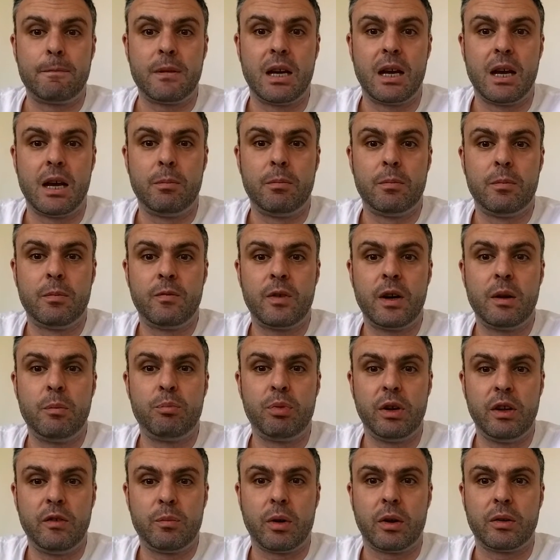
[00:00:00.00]
So that's the plan.
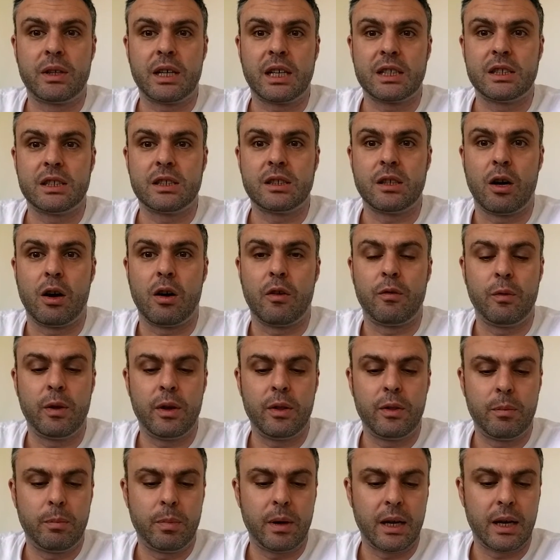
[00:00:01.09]
Um, very brief
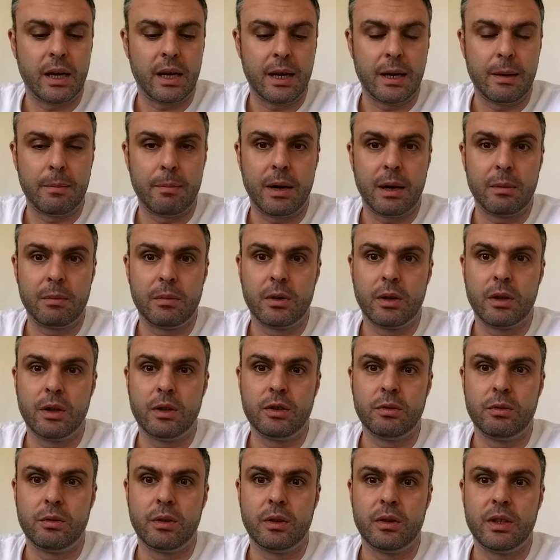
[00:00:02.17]
podcast to start off with,
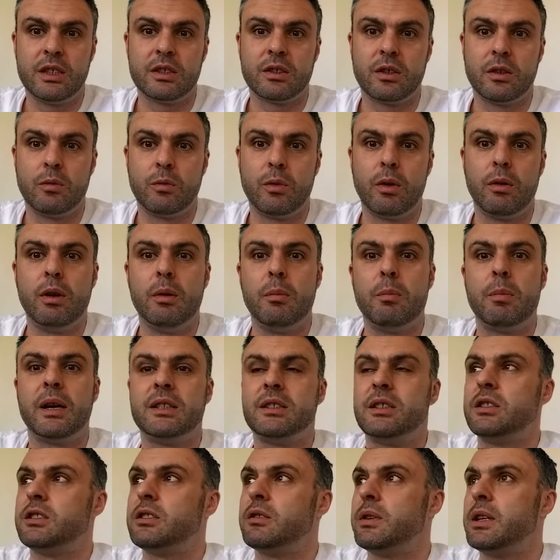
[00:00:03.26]
but um, I'm going to do
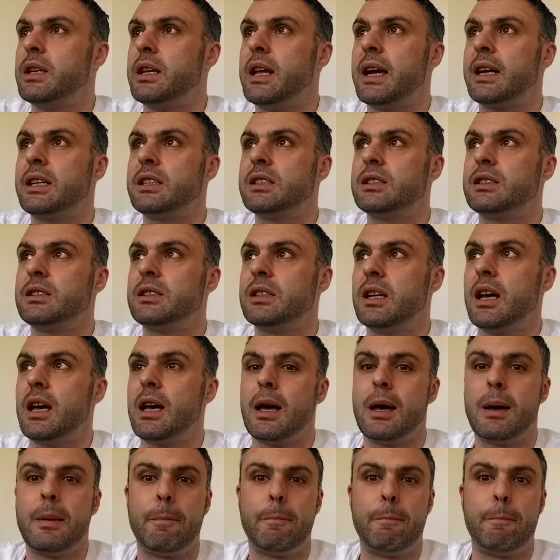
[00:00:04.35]
these on a rolling basis
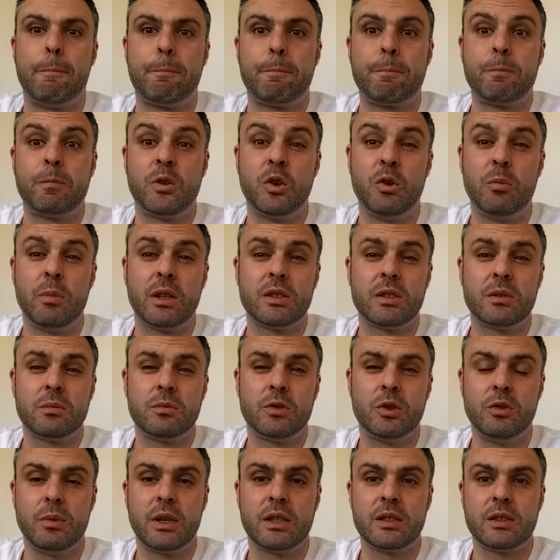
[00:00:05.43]
over the next
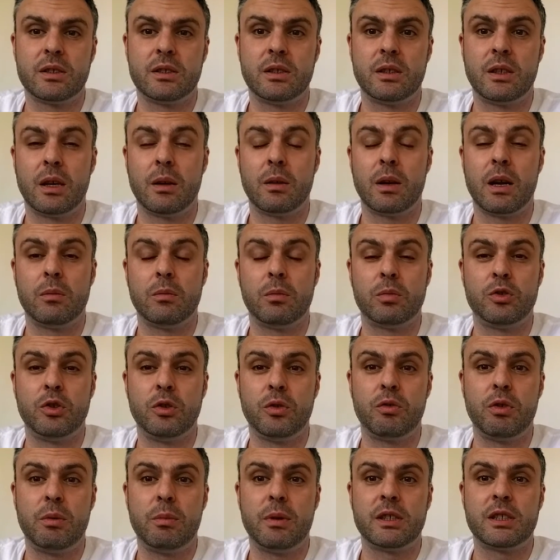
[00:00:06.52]
um, two months, two
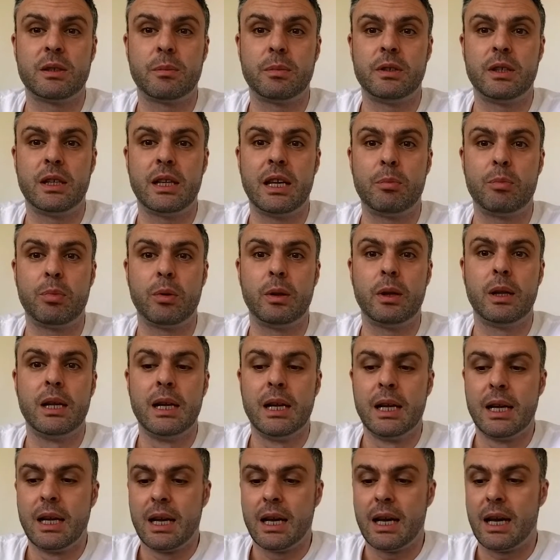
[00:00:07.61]
months, uh, two three
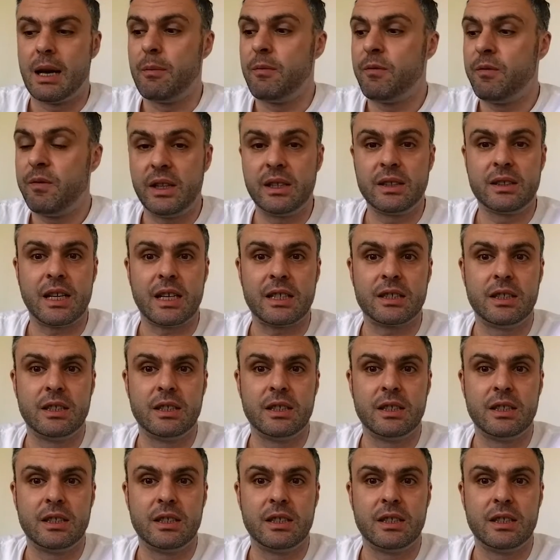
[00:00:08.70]
months up until April.